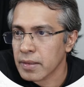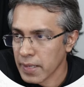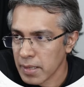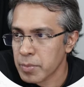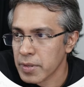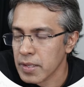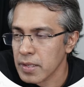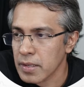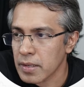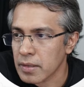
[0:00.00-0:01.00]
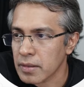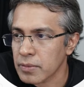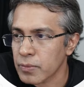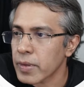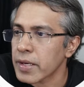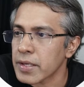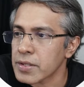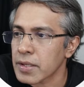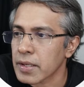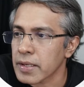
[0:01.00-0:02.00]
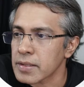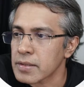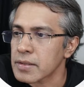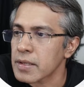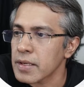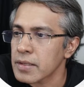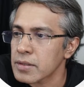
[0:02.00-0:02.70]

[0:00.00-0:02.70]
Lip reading: Grand Prix variation against Sicilian.